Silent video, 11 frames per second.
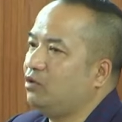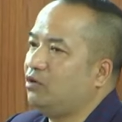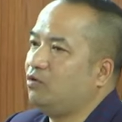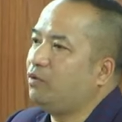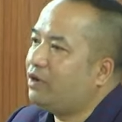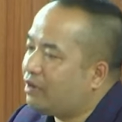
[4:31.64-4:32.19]

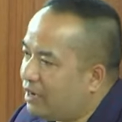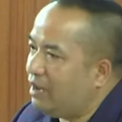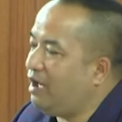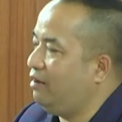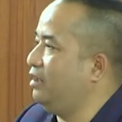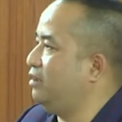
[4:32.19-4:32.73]
with
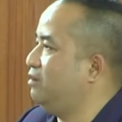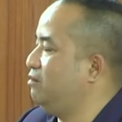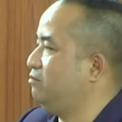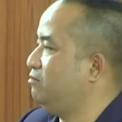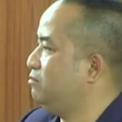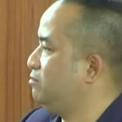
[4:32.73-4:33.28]
red-handed
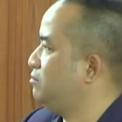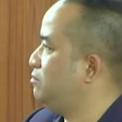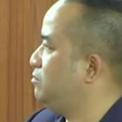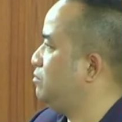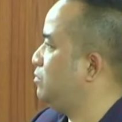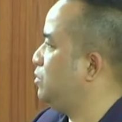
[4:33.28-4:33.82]

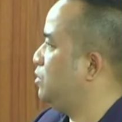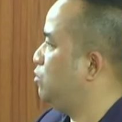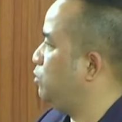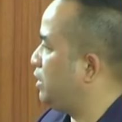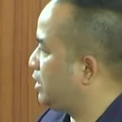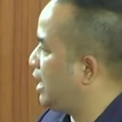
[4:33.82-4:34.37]

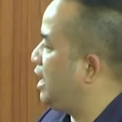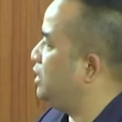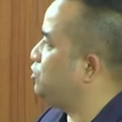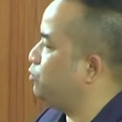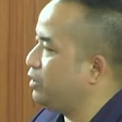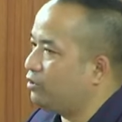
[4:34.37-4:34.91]
with cash,
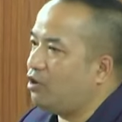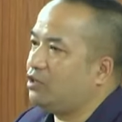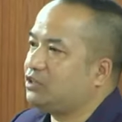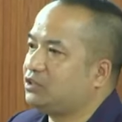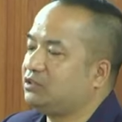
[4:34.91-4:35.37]
with drugs.